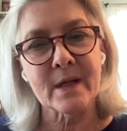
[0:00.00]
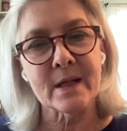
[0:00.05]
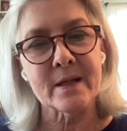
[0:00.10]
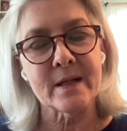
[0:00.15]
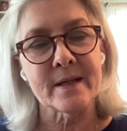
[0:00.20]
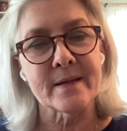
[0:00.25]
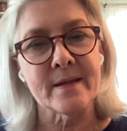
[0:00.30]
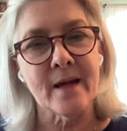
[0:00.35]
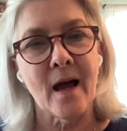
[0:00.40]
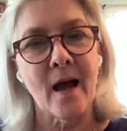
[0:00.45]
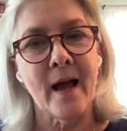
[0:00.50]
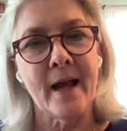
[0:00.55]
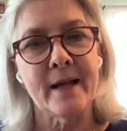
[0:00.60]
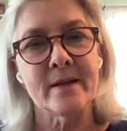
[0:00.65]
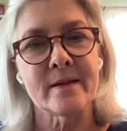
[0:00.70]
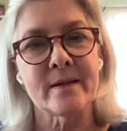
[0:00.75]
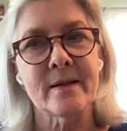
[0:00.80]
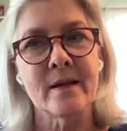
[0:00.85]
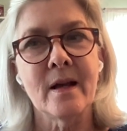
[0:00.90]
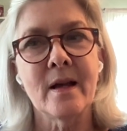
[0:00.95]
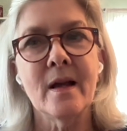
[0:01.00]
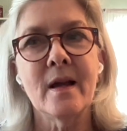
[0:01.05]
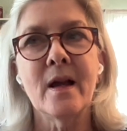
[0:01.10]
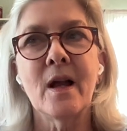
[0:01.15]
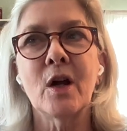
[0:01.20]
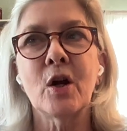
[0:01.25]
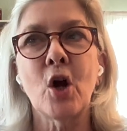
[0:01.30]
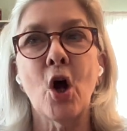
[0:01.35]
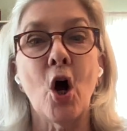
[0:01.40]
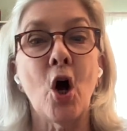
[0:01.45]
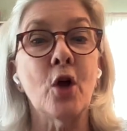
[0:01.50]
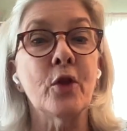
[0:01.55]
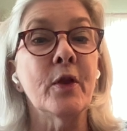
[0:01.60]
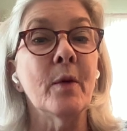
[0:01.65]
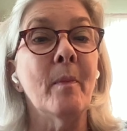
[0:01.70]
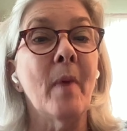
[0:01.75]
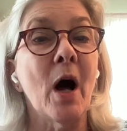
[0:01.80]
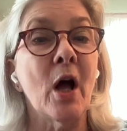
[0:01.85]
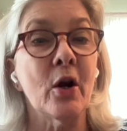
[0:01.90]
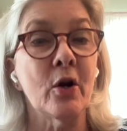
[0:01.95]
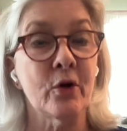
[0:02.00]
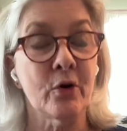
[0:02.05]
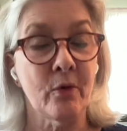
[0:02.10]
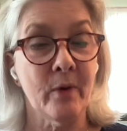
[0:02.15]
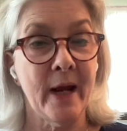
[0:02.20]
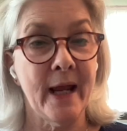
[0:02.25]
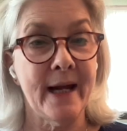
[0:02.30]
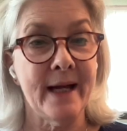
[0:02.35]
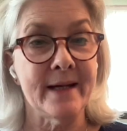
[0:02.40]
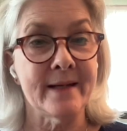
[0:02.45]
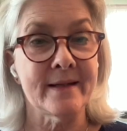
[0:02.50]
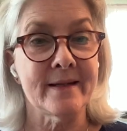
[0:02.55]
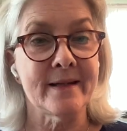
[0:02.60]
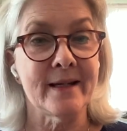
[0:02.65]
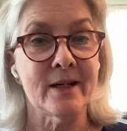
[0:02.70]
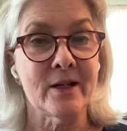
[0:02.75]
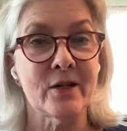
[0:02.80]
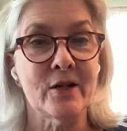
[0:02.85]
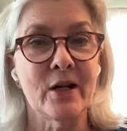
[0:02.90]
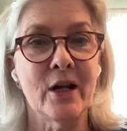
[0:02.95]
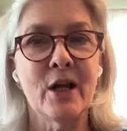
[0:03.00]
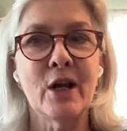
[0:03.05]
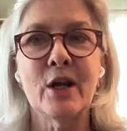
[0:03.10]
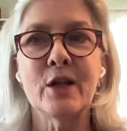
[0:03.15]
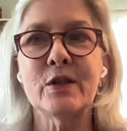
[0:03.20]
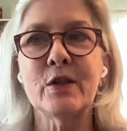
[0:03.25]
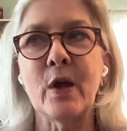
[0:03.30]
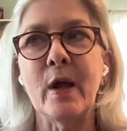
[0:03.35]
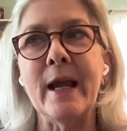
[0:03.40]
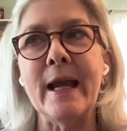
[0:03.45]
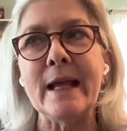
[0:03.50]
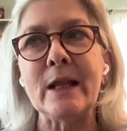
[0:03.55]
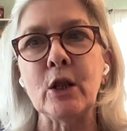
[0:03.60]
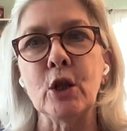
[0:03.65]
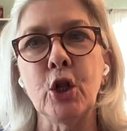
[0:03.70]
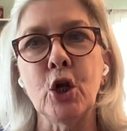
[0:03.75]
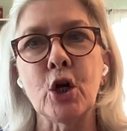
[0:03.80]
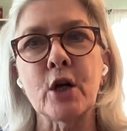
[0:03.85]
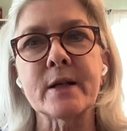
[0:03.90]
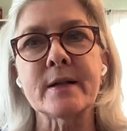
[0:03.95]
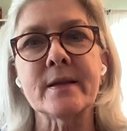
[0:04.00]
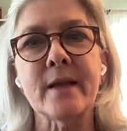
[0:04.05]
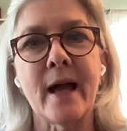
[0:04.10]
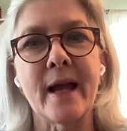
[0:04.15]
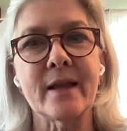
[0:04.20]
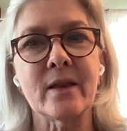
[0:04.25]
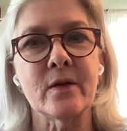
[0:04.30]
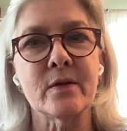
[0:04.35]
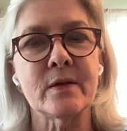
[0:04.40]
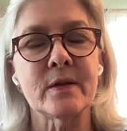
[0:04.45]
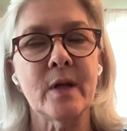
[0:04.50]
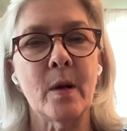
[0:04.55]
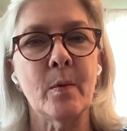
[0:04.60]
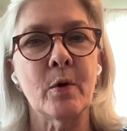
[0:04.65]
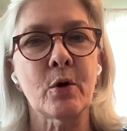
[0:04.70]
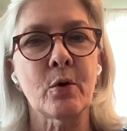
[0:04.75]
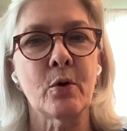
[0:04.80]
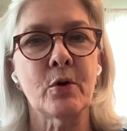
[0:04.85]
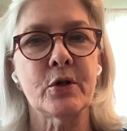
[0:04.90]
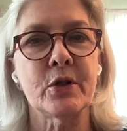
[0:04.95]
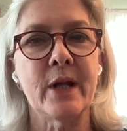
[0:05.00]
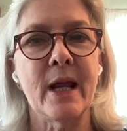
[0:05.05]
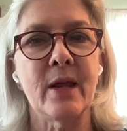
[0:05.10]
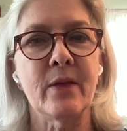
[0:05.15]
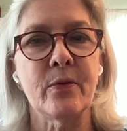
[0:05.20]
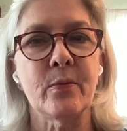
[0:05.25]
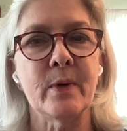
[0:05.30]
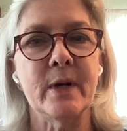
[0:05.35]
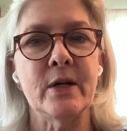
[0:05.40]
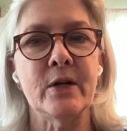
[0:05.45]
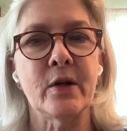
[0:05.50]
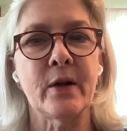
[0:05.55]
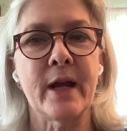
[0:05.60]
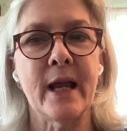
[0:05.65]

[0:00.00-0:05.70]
designs called the modern granny stitch. So it looks like those double crochet 3